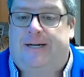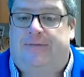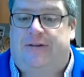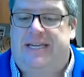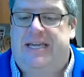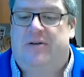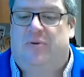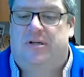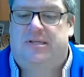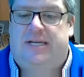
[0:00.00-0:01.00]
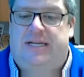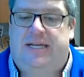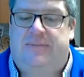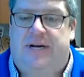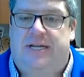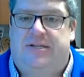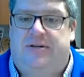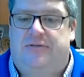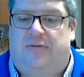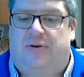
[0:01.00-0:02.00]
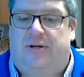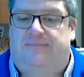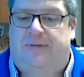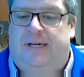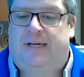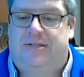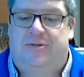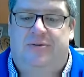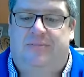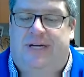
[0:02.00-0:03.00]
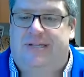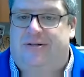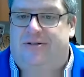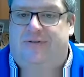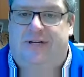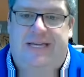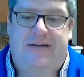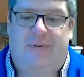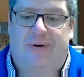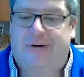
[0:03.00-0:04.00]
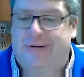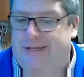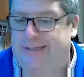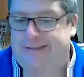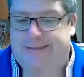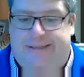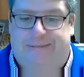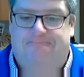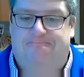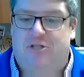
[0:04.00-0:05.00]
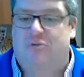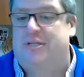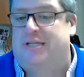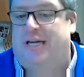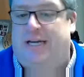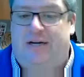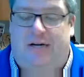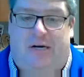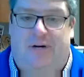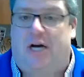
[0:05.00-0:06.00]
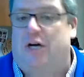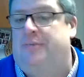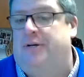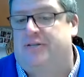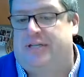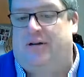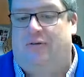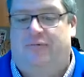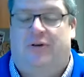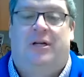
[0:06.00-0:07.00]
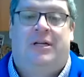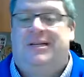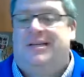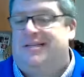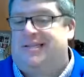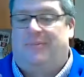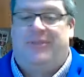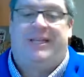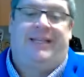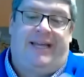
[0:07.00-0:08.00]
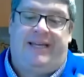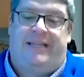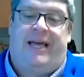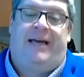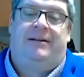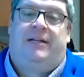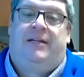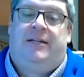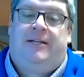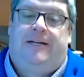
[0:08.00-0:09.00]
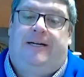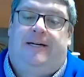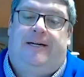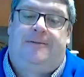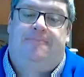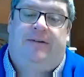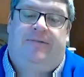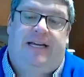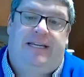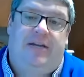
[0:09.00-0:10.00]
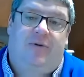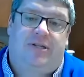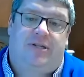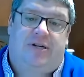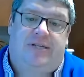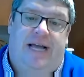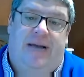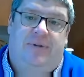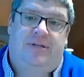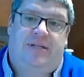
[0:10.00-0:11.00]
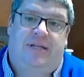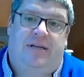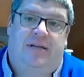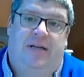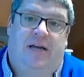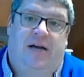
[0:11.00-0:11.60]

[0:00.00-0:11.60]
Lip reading: for keywords that a kid might search for. A student might search for a keyword like suicide or how to harm yourself or something like that. If that keyword search happens, then